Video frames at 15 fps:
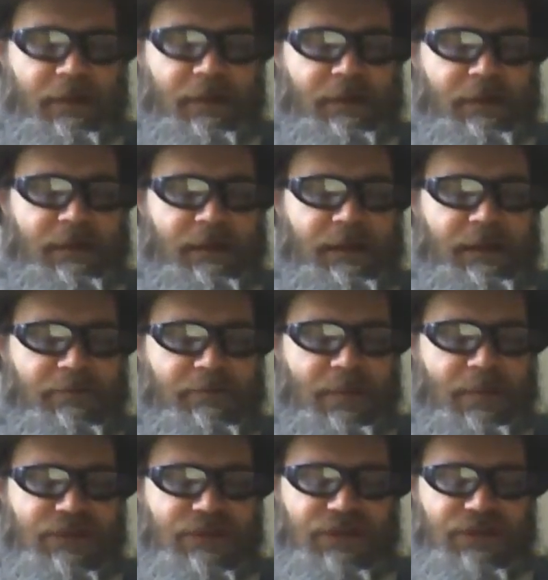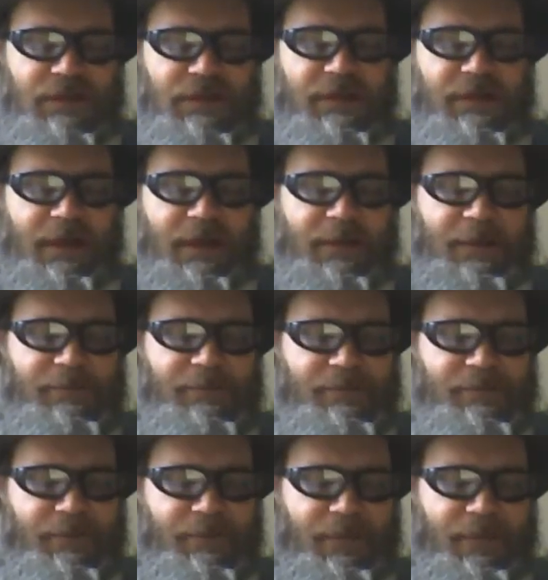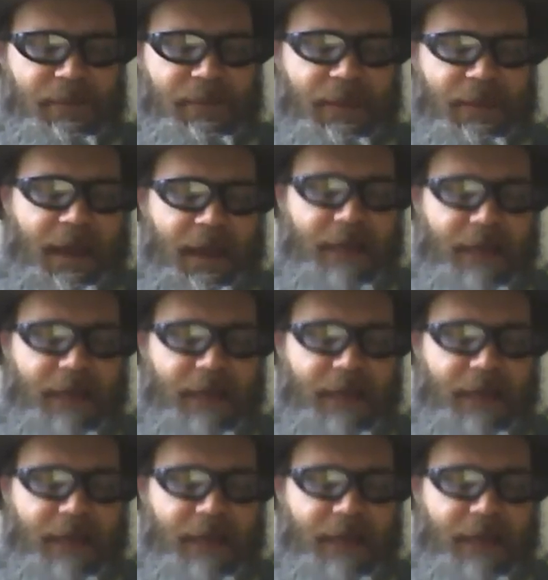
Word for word: he had mentioned that